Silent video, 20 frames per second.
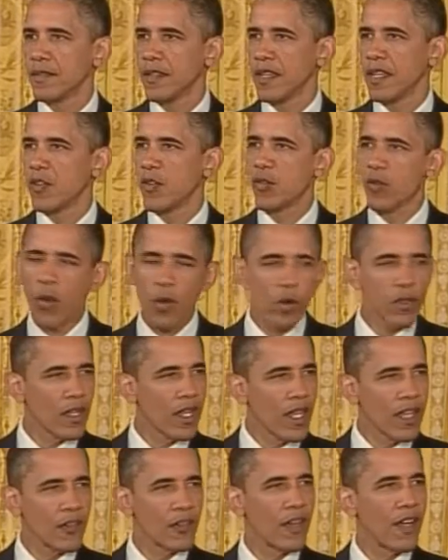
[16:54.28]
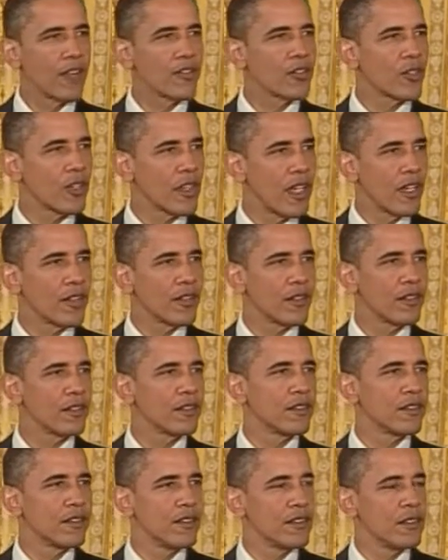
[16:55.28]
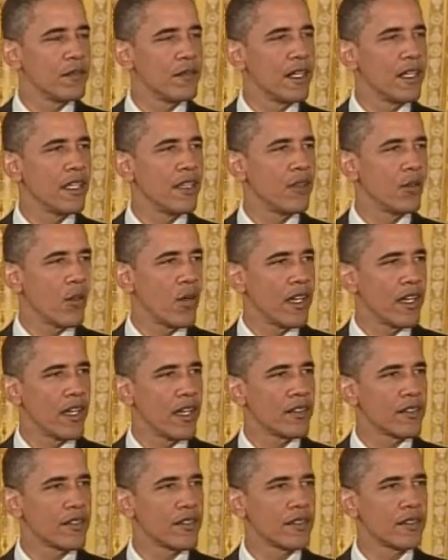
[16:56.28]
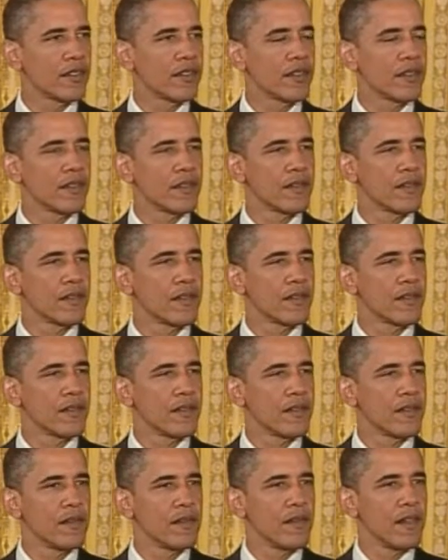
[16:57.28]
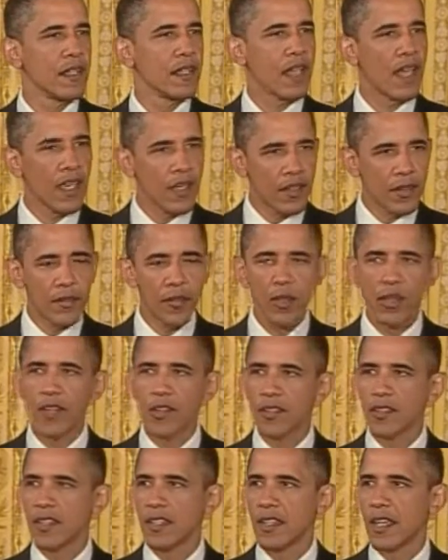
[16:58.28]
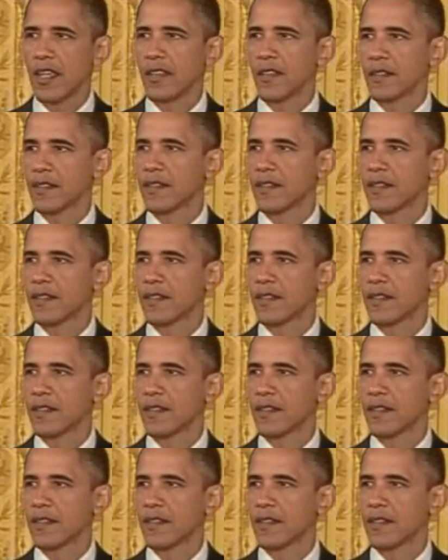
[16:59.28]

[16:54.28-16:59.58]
and who wrote letter after letter to me in the White House. A lot of them are here today.